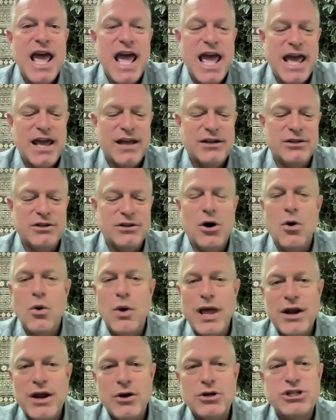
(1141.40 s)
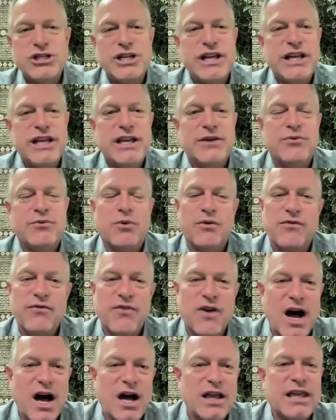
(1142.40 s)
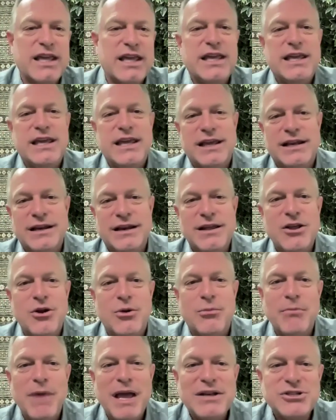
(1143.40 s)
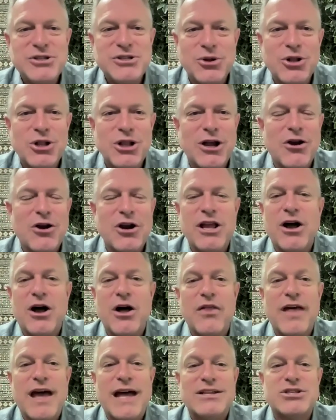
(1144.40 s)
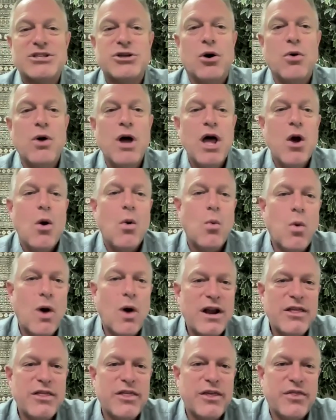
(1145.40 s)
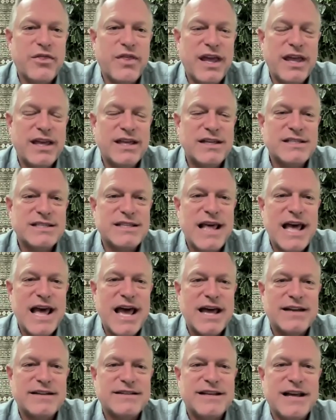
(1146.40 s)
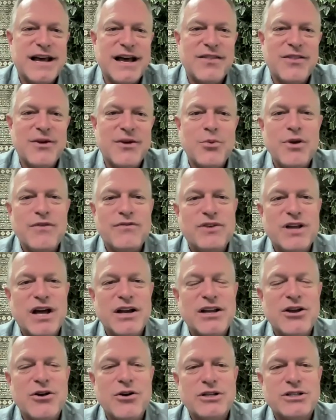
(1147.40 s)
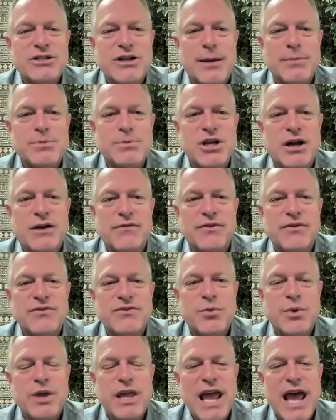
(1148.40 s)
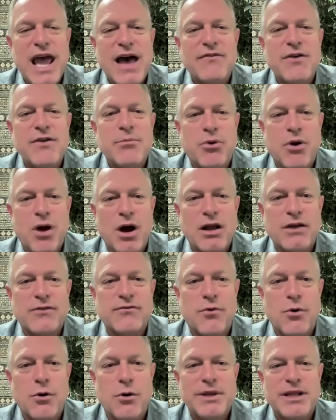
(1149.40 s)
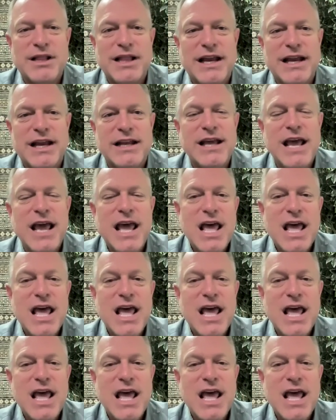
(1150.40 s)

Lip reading: and low energy, and we're foggy, and mental clarity, all that. So one of the things that we've done here at Top Shelf is we have a product formulated.